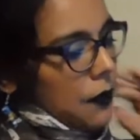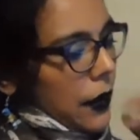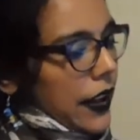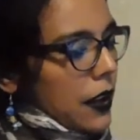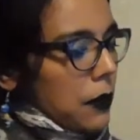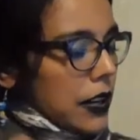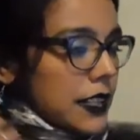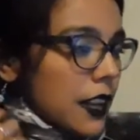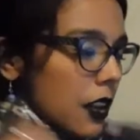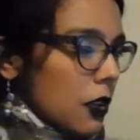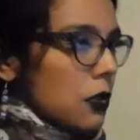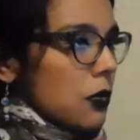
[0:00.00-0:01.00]
by Yann
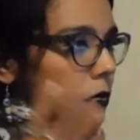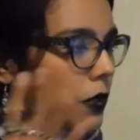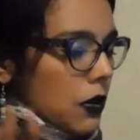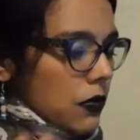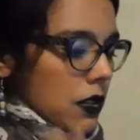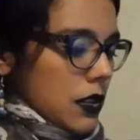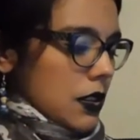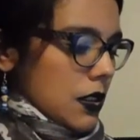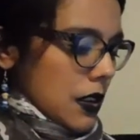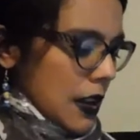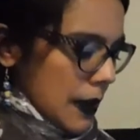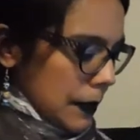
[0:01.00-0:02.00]
Martel, who wrote the
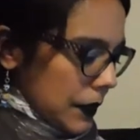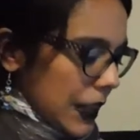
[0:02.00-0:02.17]
um,